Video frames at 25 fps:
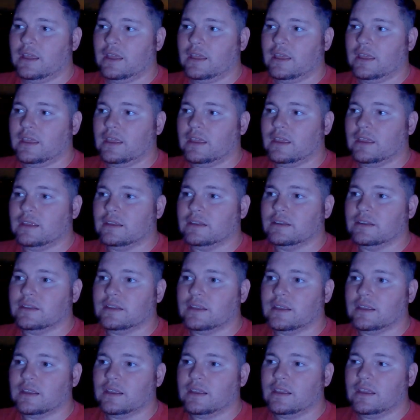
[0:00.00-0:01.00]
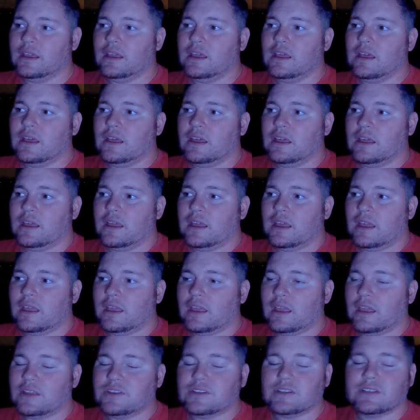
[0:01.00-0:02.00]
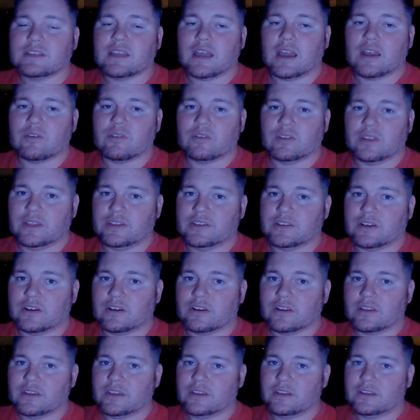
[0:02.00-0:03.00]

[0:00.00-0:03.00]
and it just got really dark,